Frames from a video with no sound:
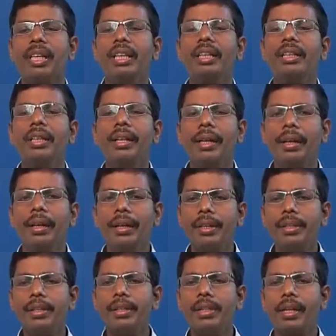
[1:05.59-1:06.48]

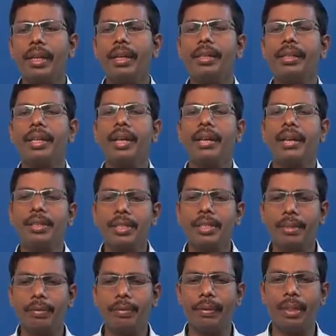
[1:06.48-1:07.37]
ingredients in a
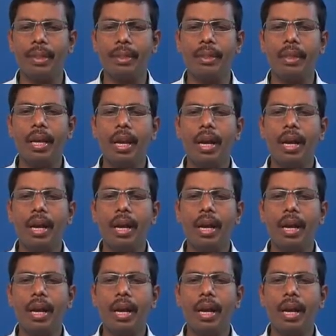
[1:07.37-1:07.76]
recipe